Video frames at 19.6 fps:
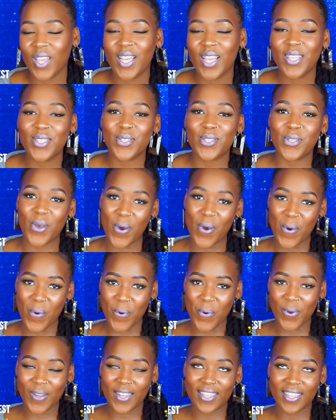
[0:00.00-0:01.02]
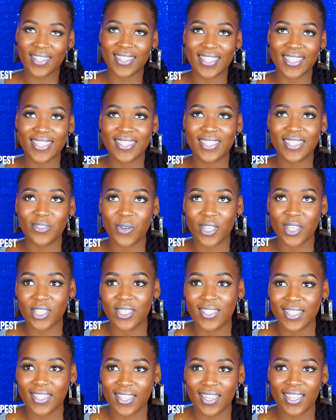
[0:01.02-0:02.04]
So this
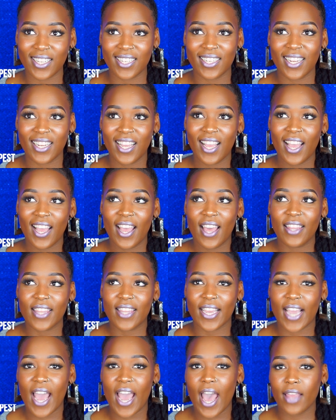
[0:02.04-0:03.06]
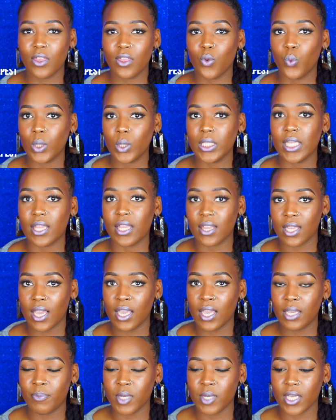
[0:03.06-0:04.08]
question, like, I had to really think,
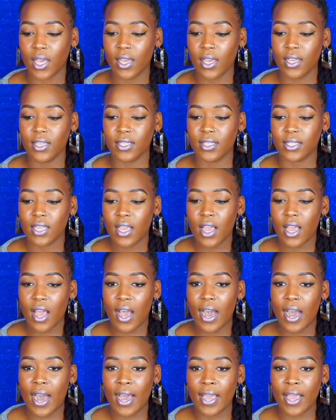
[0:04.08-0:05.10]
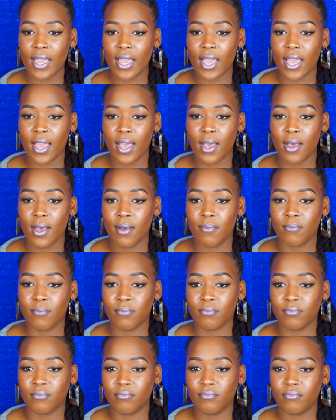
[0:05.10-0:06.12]
because I am
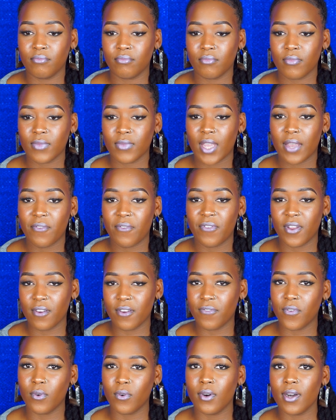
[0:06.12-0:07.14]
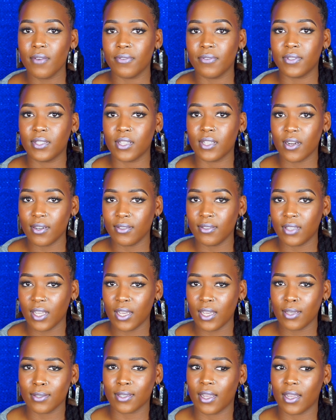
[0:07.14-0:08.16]
fearful of certain
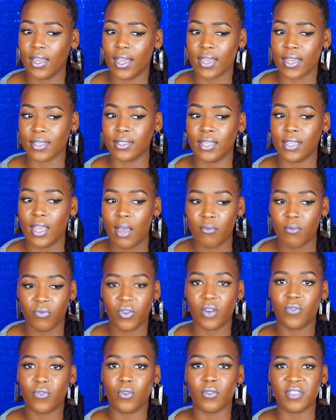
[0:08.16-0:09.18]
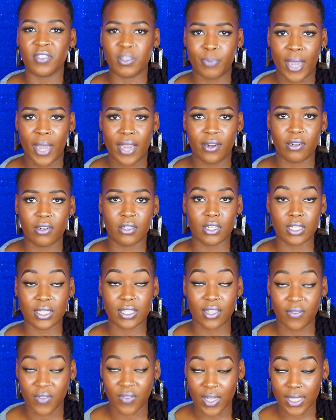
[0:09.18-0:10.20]
things. Like, I can say I'm fearful of spiders and stuff
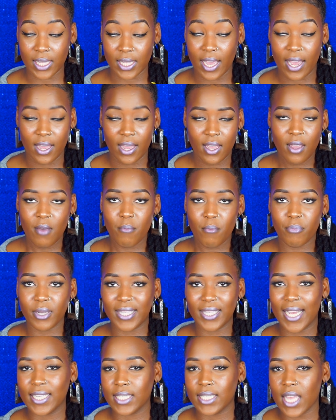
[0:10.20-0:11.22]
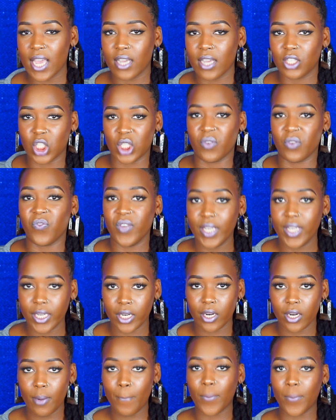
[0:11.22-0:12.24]
like that, but that's like just a fear.
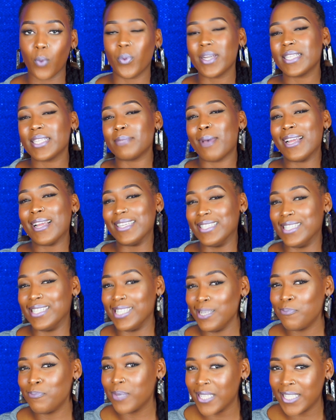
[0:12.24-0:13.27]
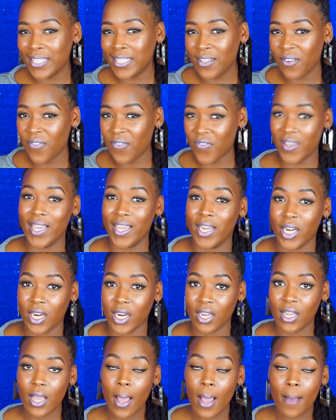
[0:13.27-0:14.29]
But what is my deepest fear?
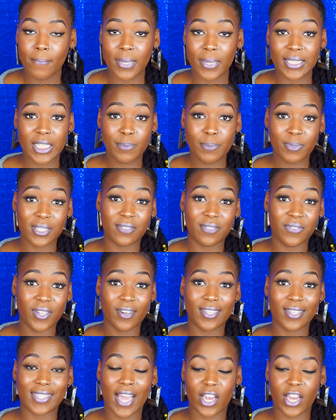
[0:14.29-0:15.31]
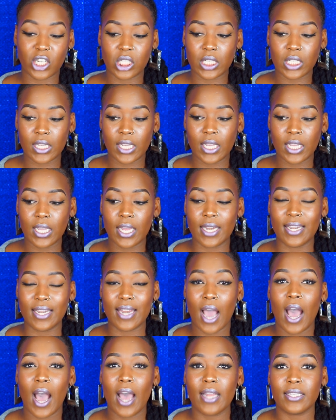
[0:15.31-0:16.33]
My deepest fear is actually
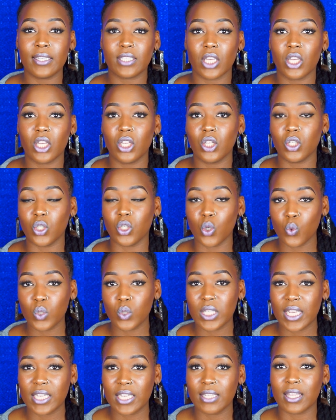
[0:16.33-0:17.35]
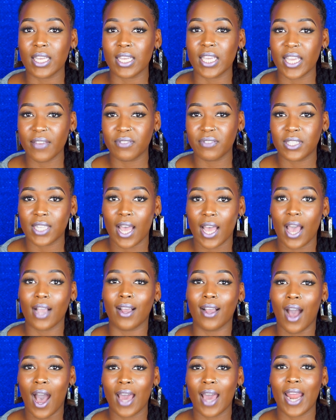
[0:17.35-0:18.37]
not using the gifts that
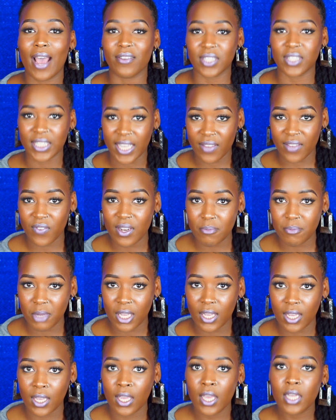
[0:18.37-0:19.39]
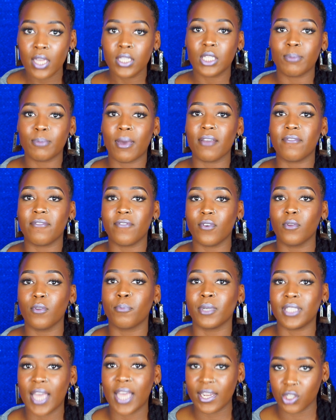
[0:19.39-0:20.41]
God has given me to my full
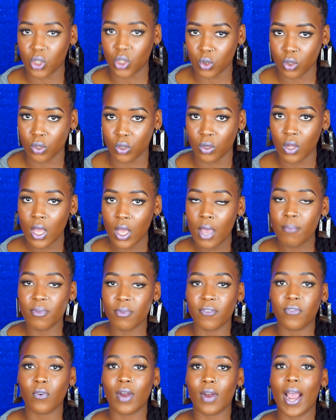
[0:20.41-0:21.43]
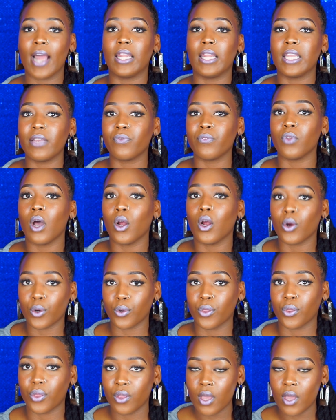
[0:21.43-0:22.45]
potential before I leave the
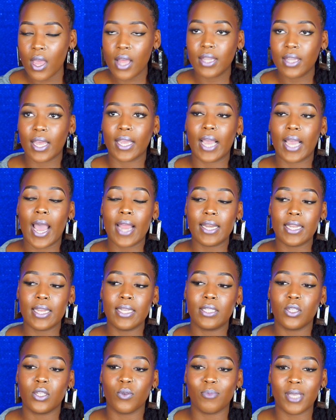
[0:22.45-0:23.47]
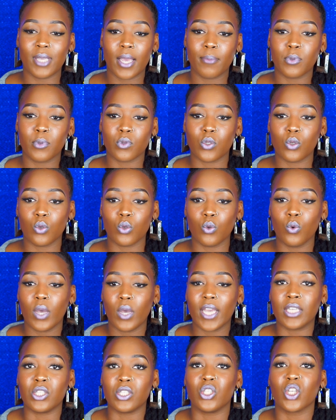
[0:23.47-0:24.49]
earth. Like, I need to be able to
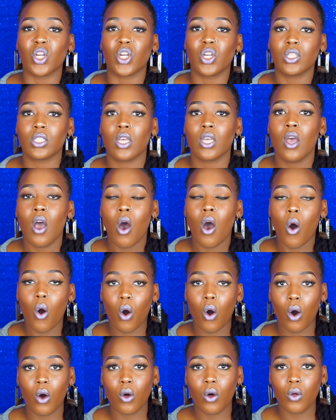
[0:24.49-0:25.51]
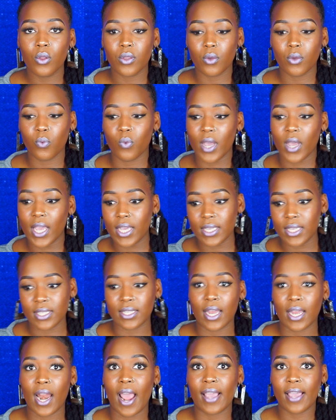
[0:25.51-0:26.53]
exert all the ways that
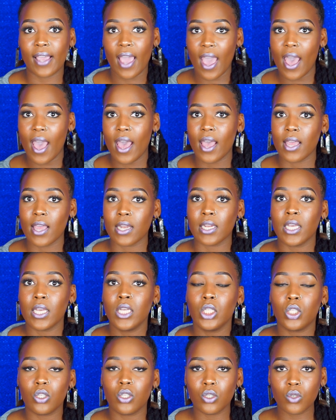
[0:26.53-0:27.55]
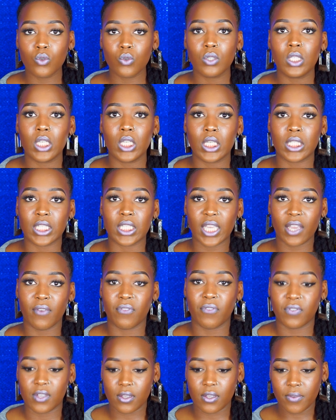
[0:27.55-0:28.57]
I can to use these
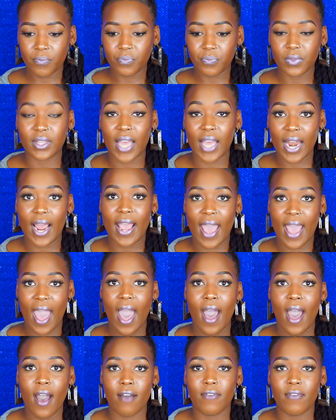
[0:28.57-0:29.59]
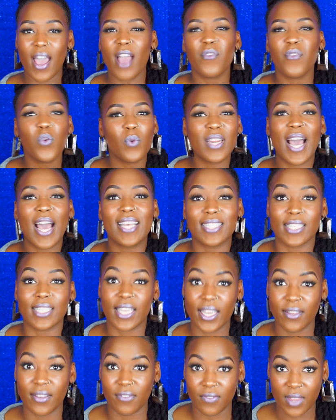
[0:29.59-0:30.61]
gifts that I have. Everyone has a
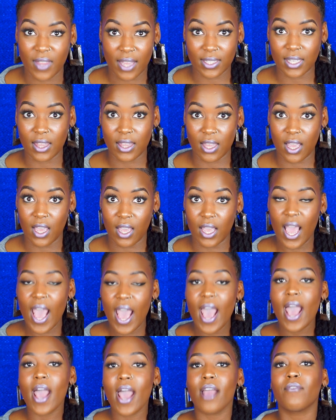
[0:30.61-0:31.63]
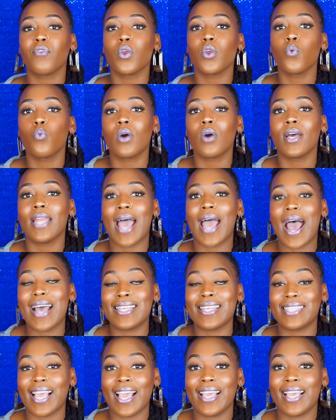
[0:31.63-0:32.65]
gift. That's the thing. Everyone has
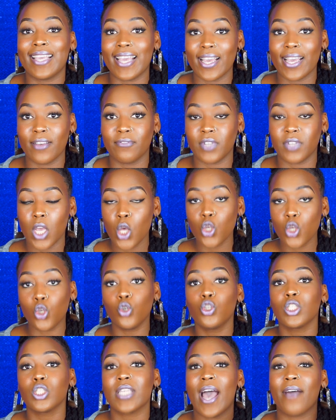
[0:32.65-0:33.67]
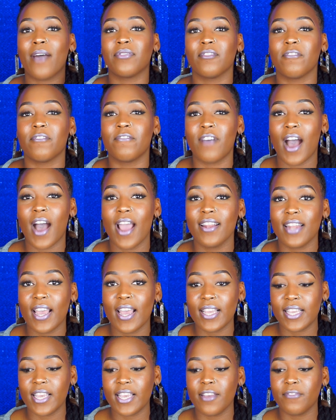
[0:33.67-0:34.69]
a gift. You just have to find that
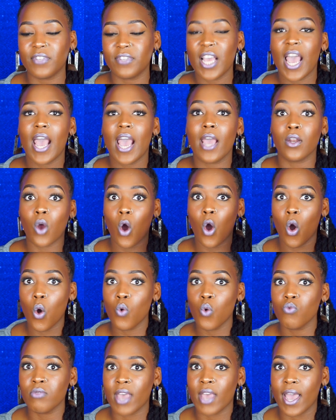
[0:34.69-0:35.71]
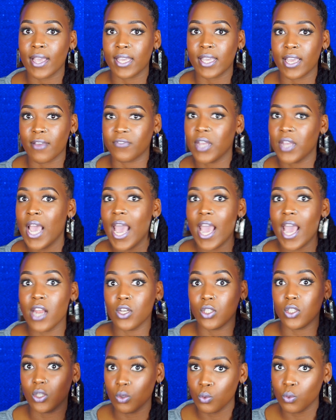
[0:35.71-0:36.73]
gift and own that gift and
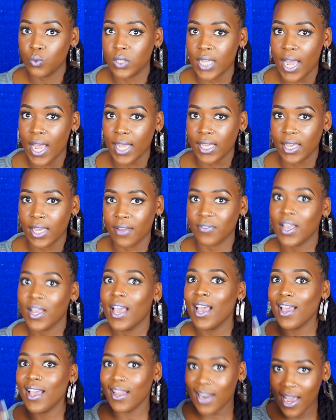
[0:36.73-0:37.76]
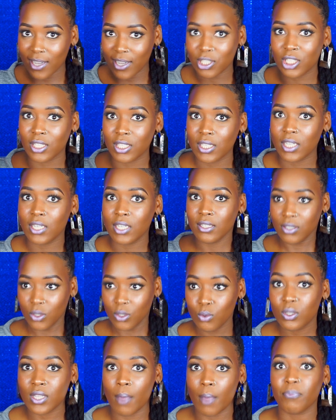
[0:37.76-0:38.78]
use that gift and actually do
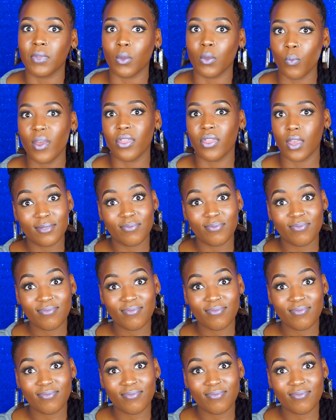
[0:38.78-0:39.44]
something with it.